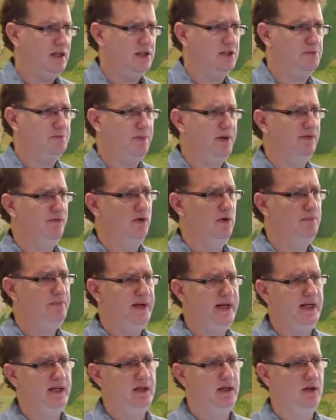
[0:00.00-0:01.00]
has been
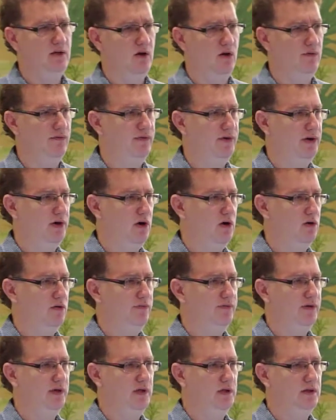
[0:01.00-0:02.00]
repeated over and
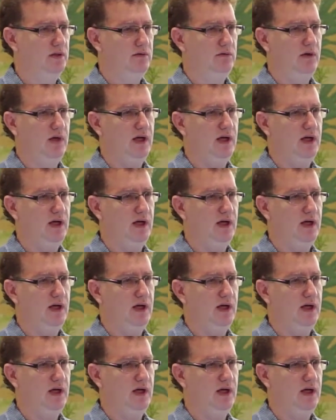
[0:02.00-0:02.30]
over,